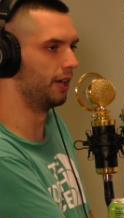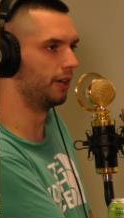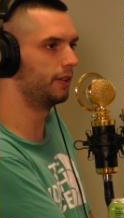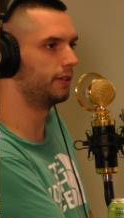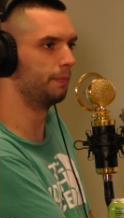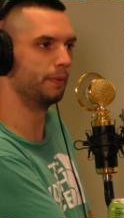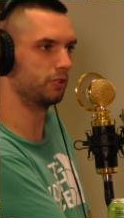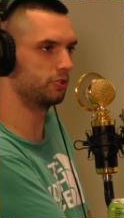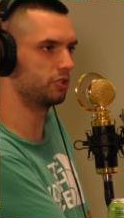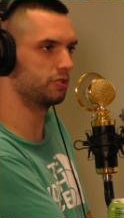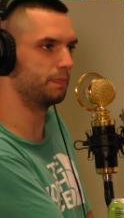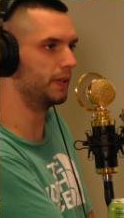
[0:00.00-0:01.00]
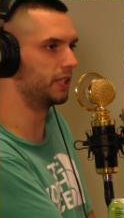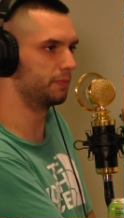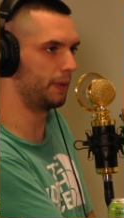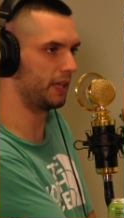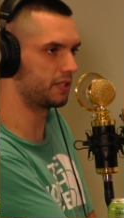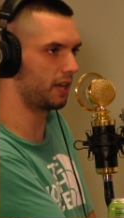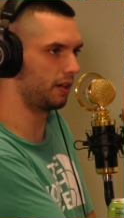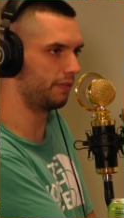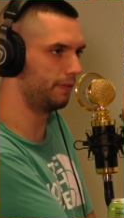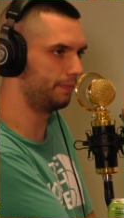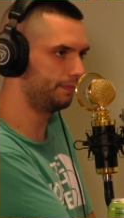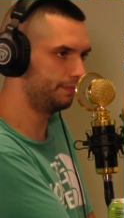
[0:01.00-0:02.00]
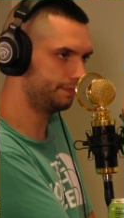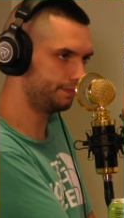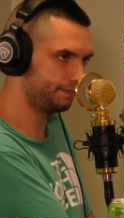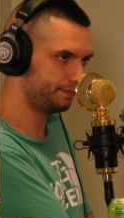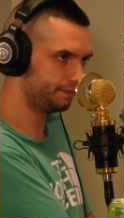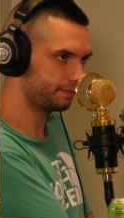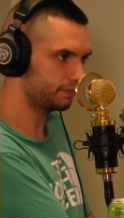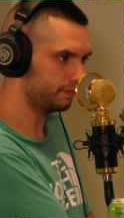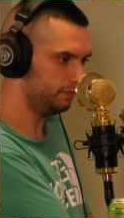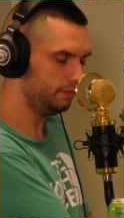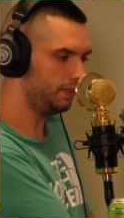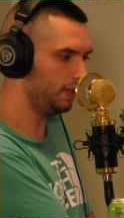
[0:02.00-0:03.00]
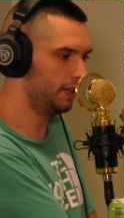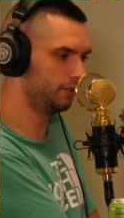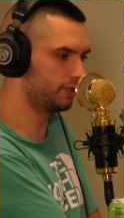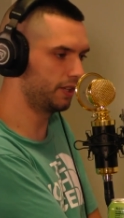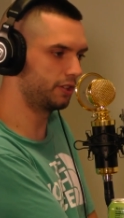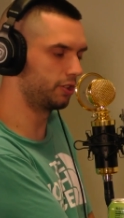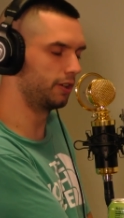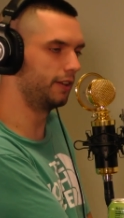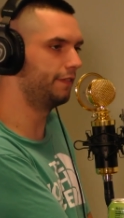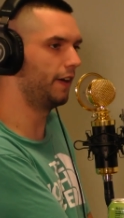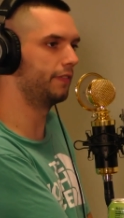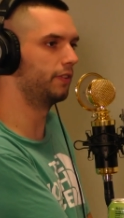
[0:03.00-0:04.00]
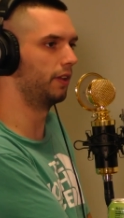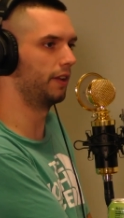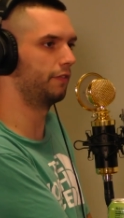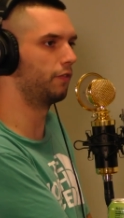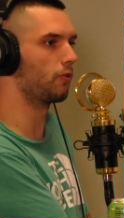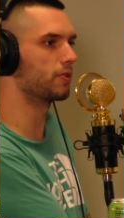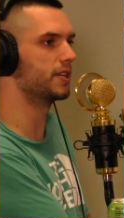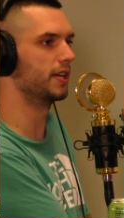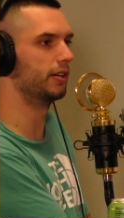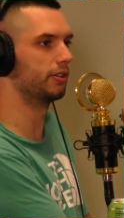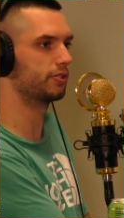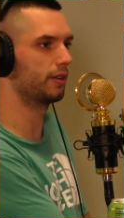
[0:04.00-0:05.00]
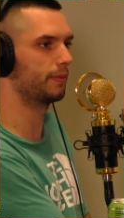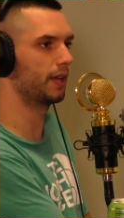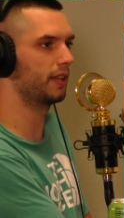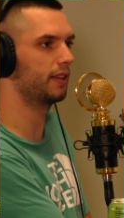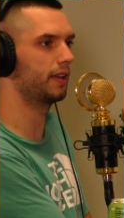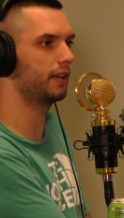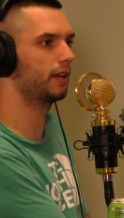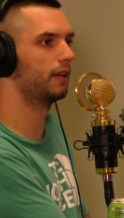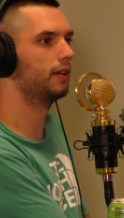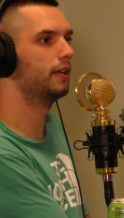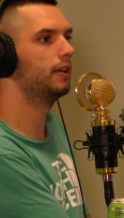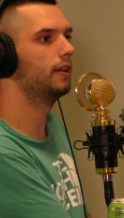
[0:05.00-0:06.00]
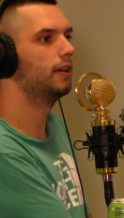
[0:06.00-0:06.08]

and the Bills just beat the piss out of them. Yeah, yeah. And it was like thirty-five to like fourteen or something. Oh shit!